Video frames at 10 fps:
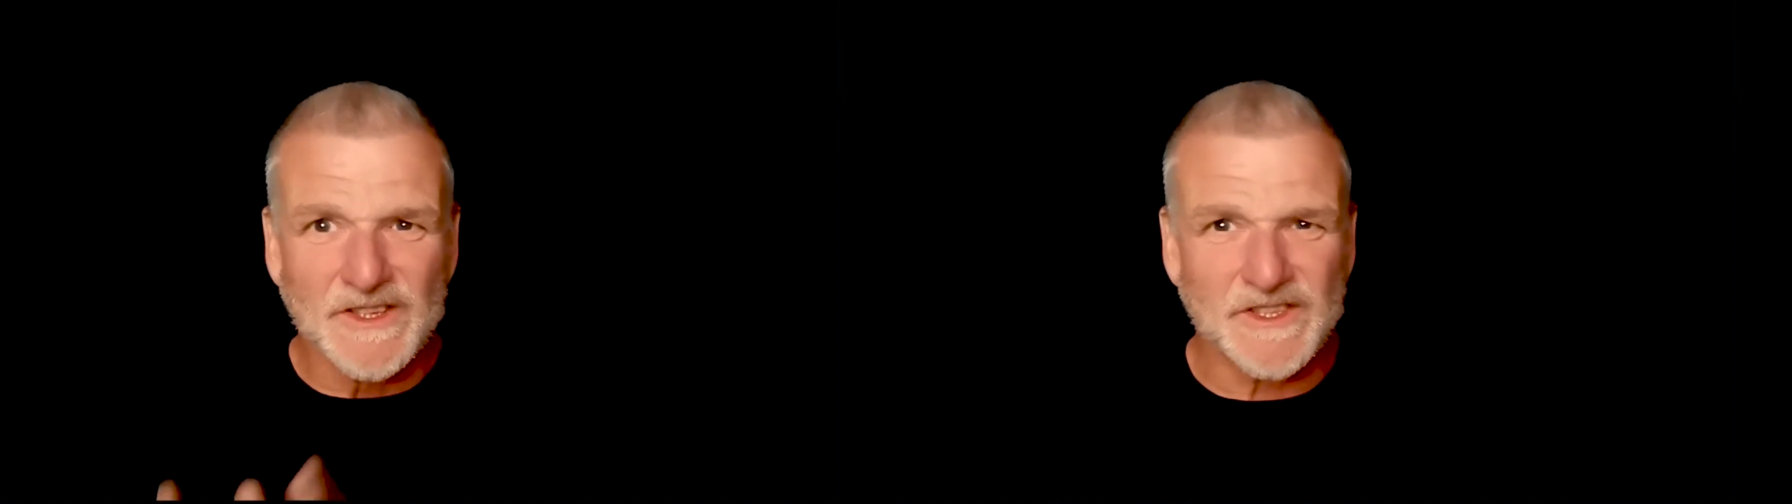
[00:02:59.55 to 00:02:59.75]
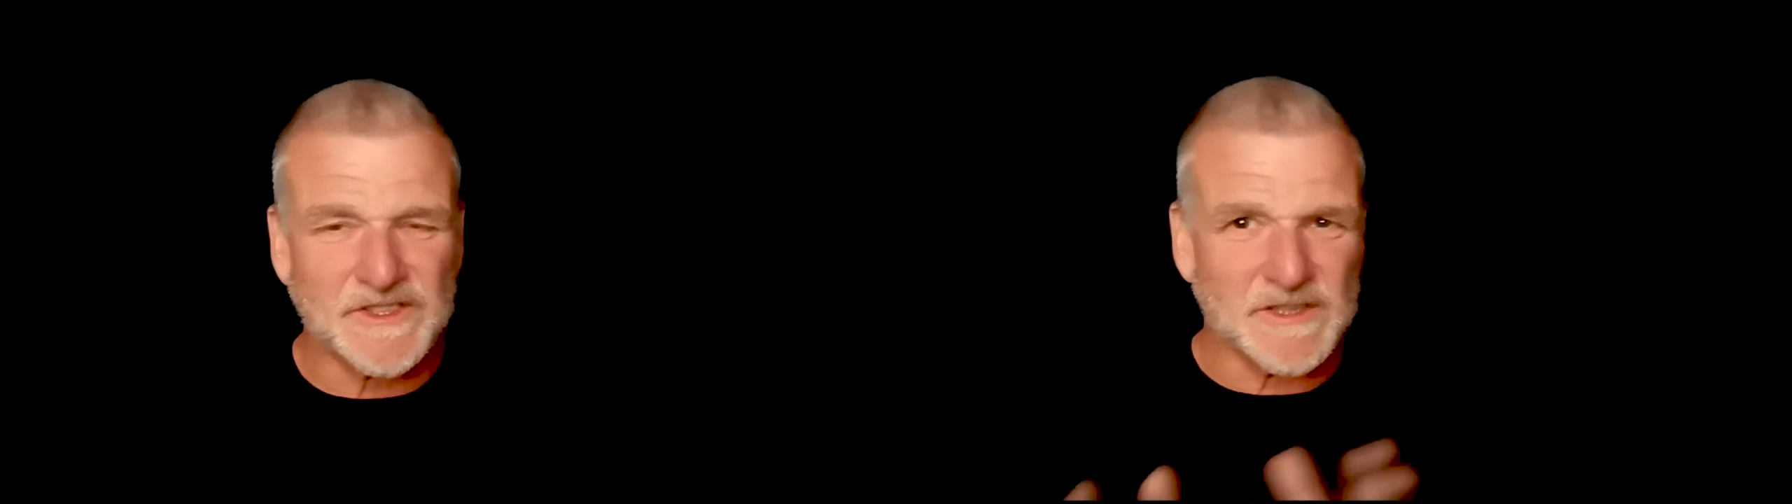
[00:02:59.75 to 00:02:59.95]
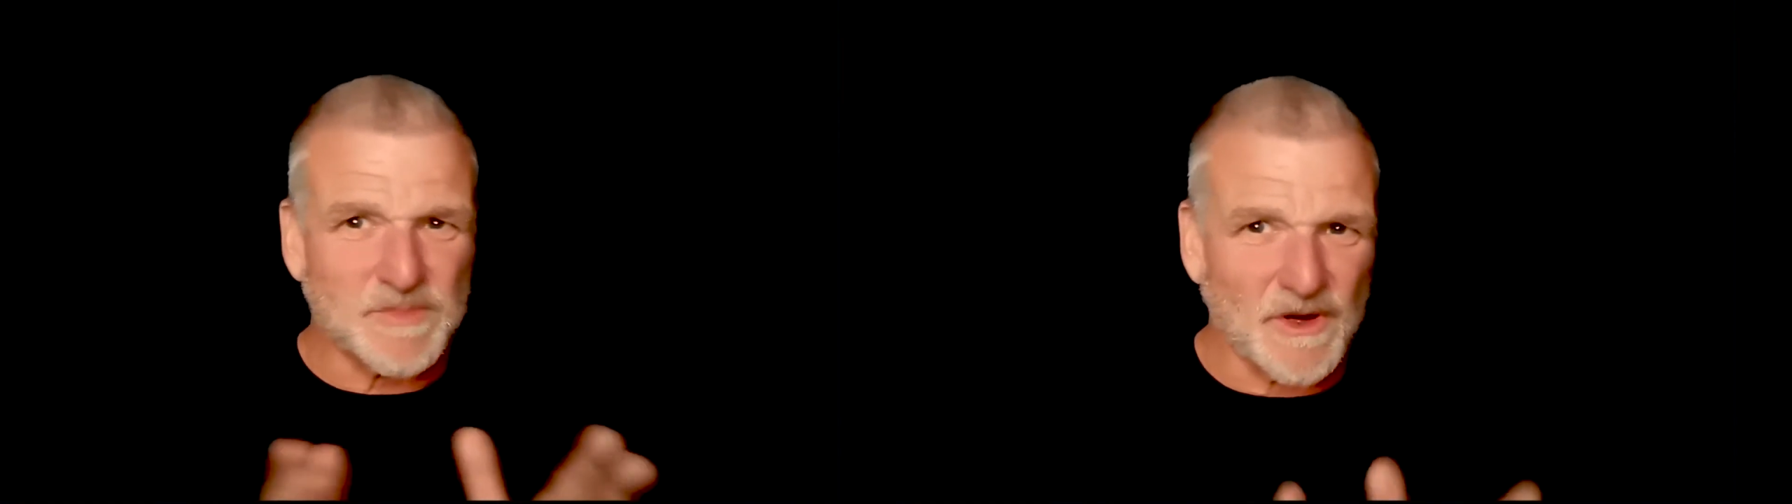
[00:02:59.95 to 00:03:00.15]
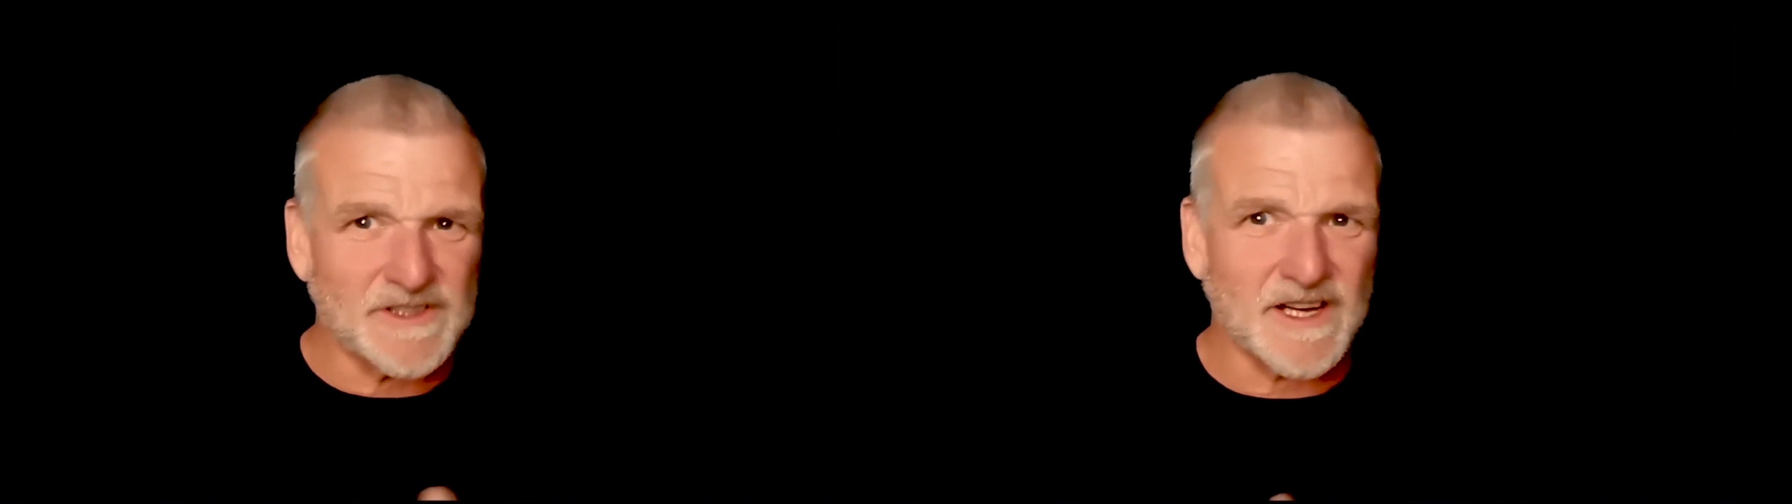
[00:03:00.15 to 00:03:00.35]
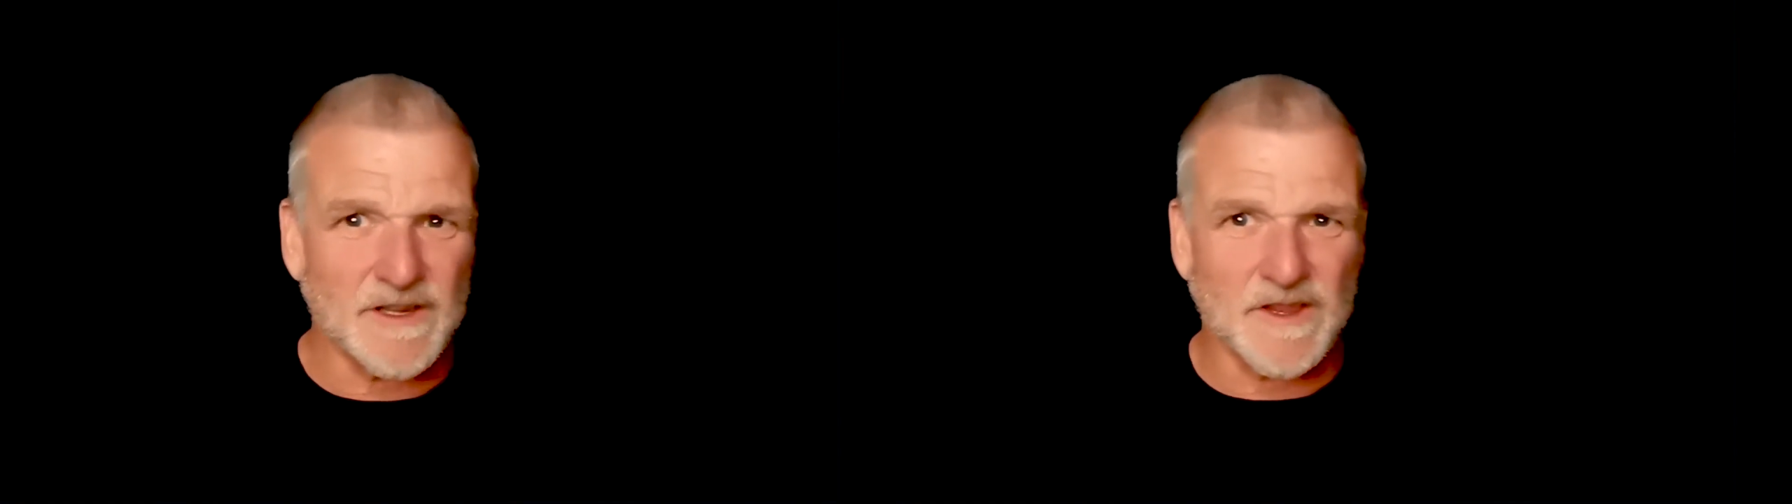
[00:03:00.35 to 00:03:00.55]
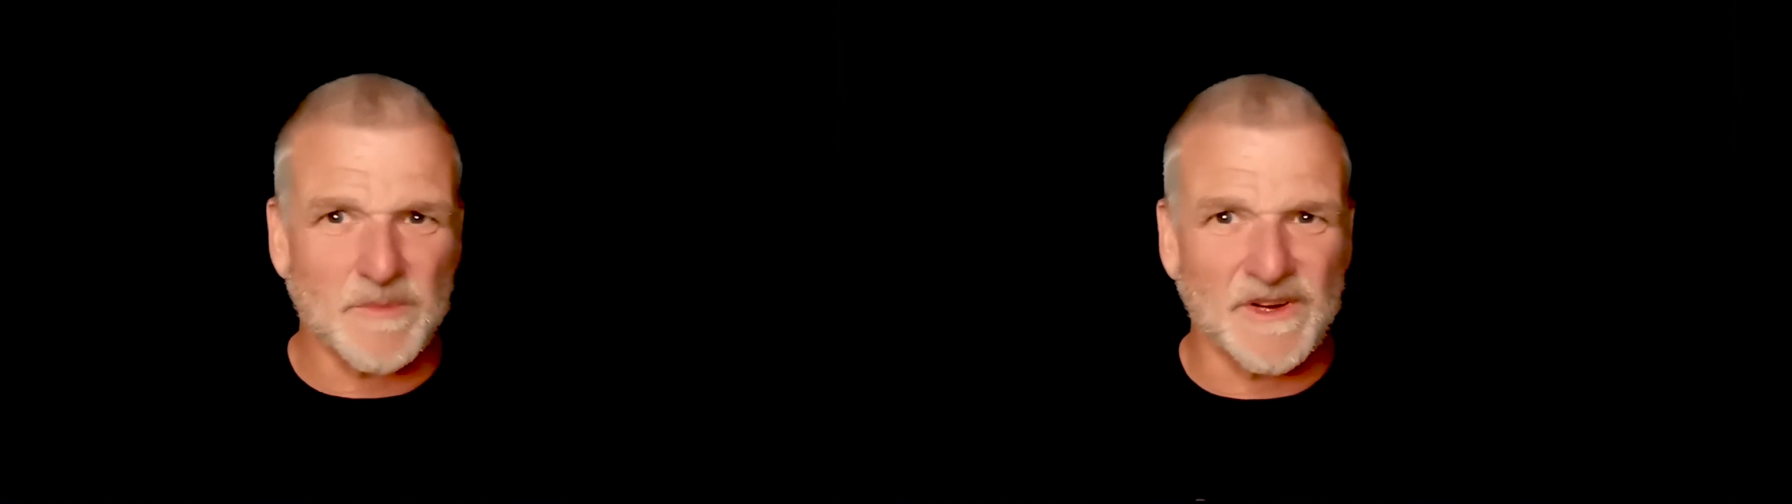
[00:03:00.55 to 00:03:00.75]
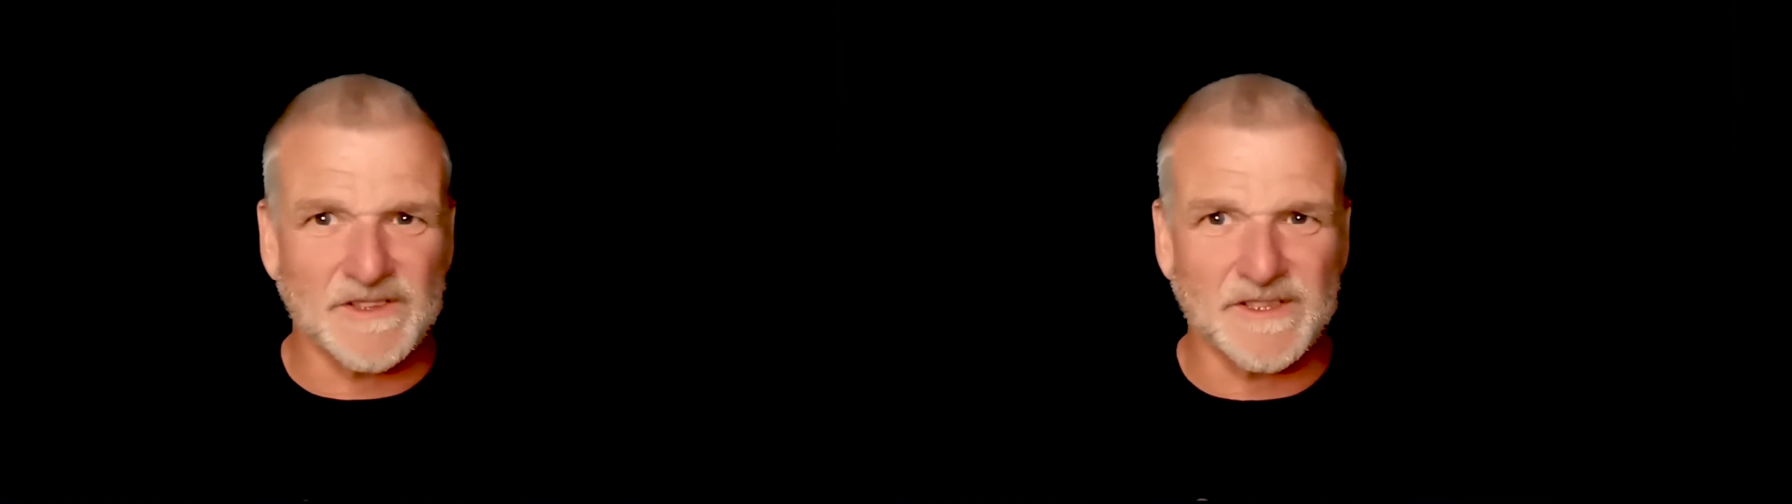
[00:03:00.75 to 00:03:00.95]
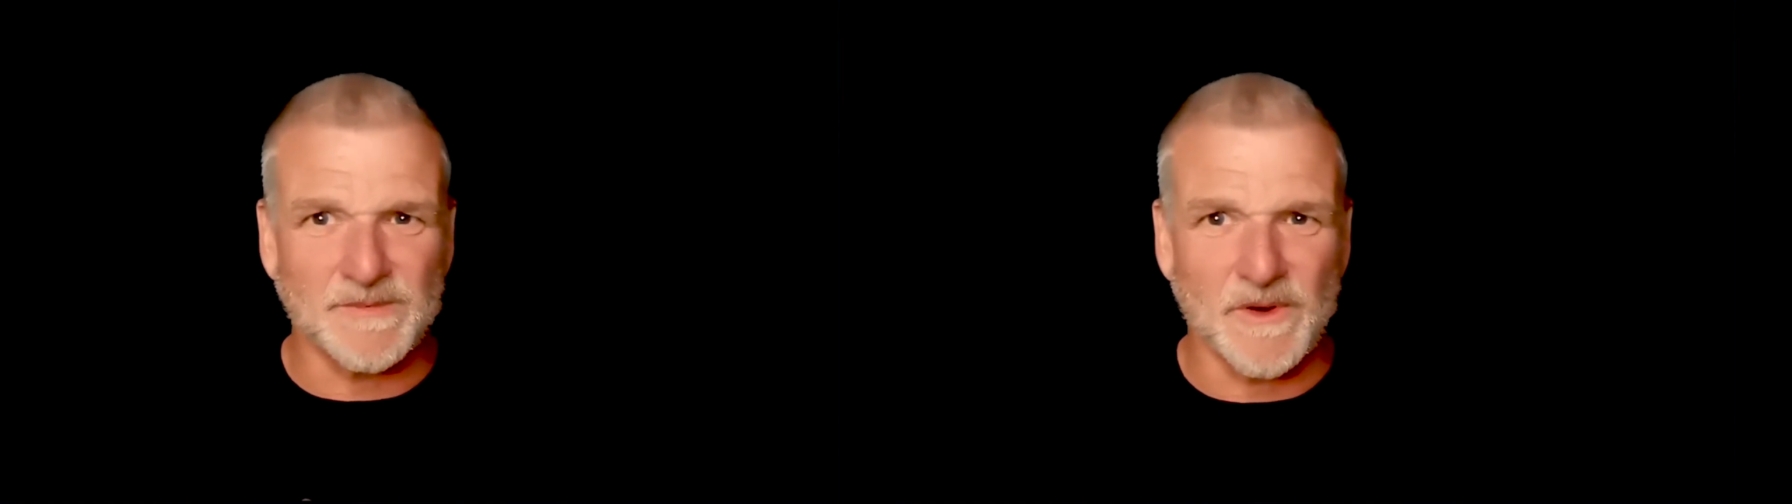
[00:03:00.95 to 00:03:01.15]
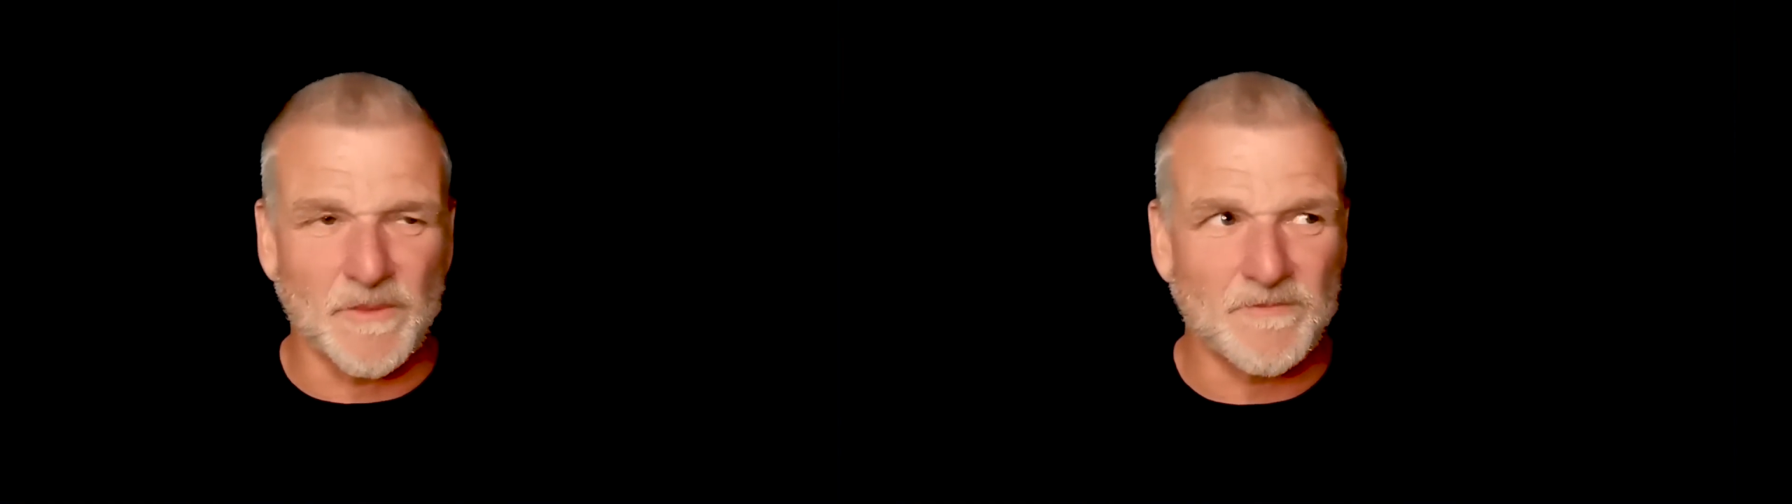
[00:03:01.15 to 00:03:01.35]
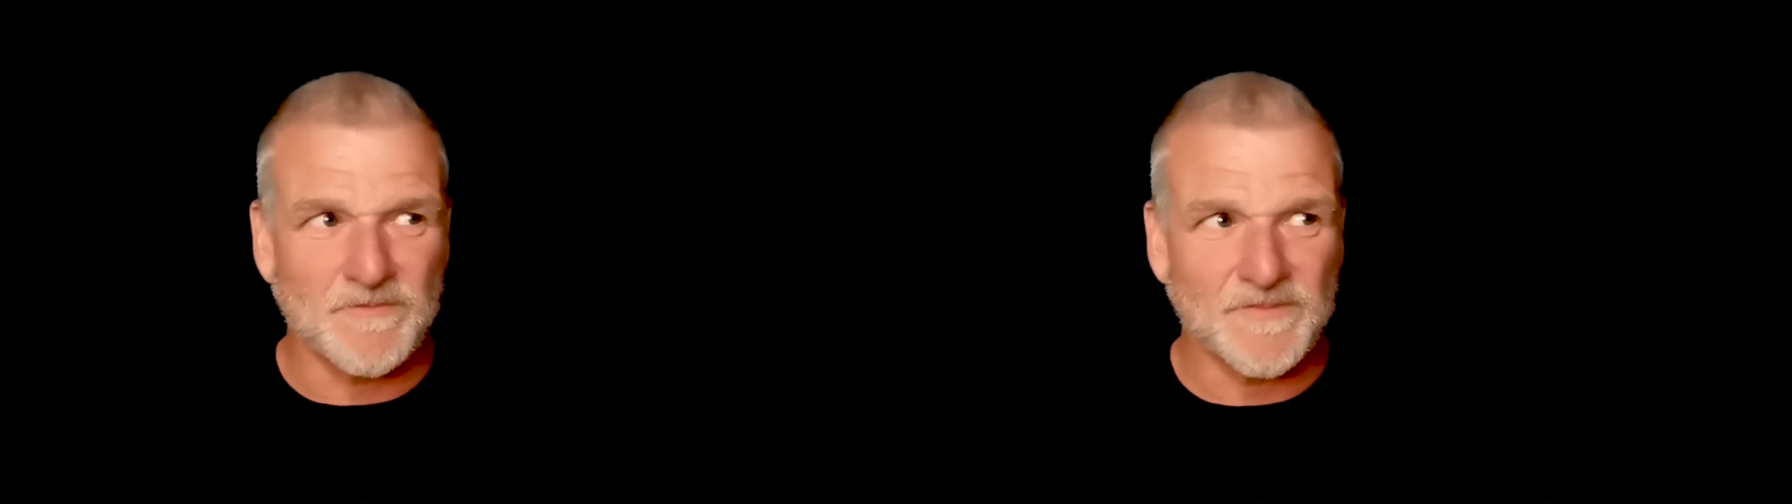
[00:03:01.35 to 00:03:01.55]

Just point out that the principle.